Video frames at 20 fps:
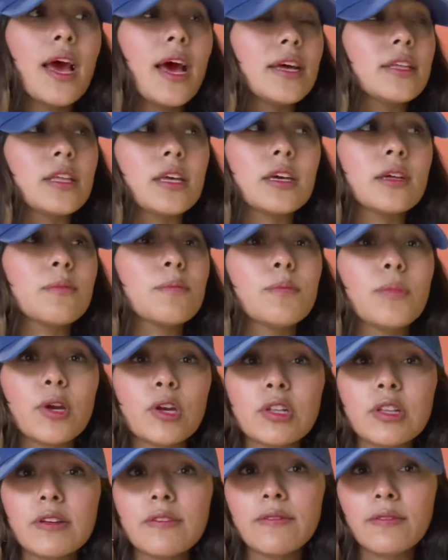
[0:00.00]
and I could
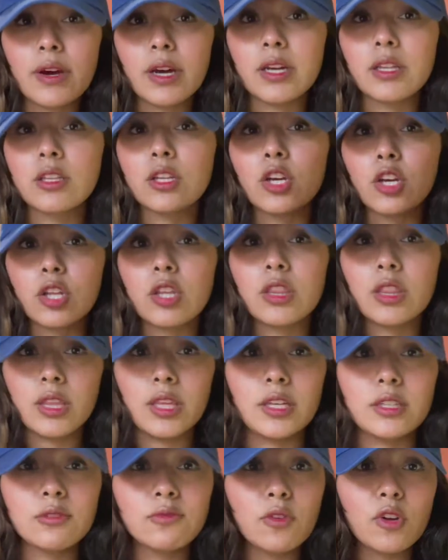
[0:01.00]
barely find good
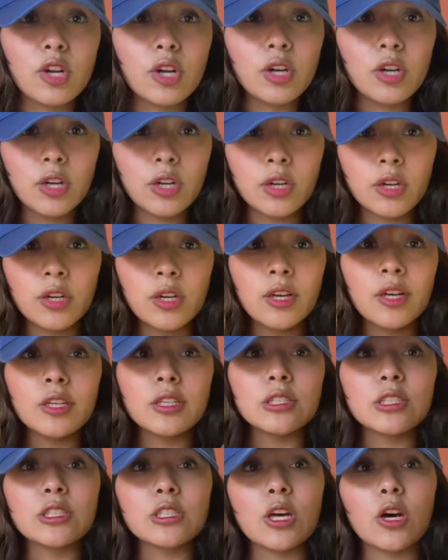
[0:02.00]
things for her,
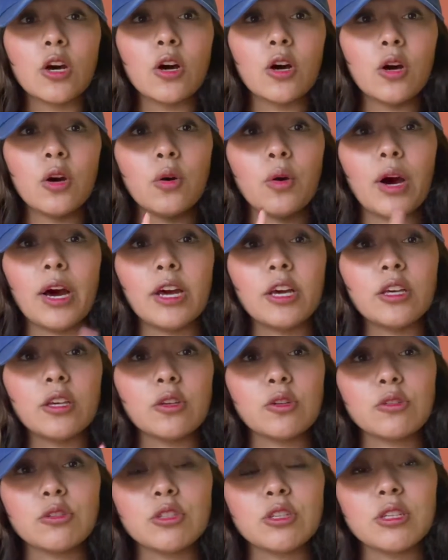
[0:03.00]
so I
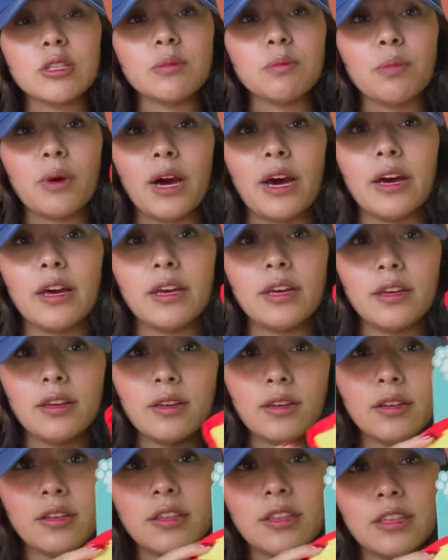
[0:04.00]
usually buy
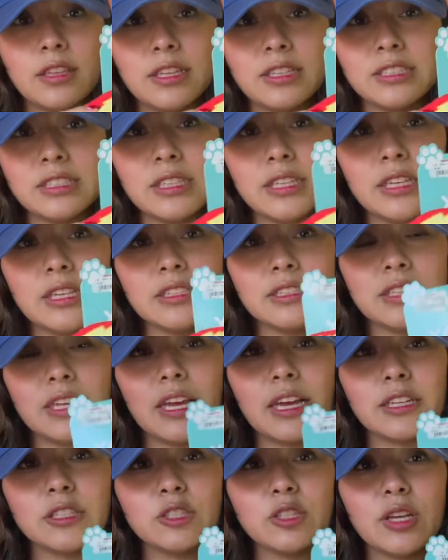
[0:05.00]
these things.
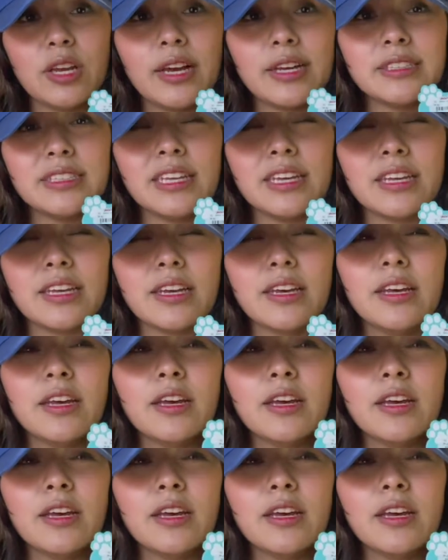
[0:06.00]
And she has like